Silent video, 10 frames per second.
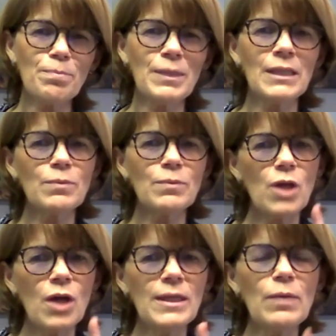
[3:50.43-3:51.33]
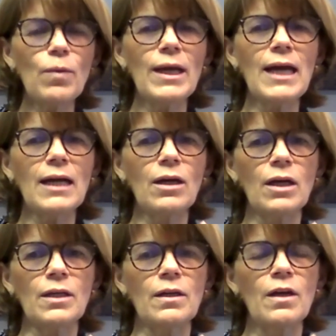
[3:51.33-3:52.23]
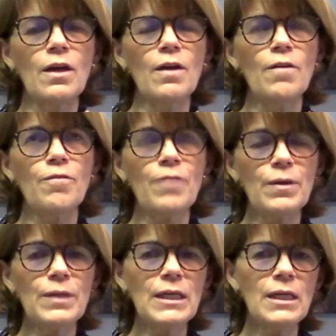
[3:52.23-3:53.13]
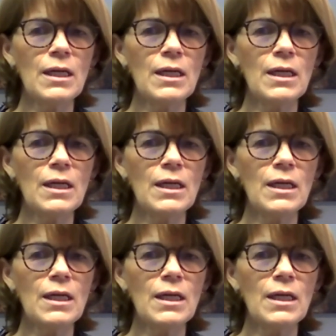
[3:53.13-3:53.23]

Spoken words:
but it was only when I got a very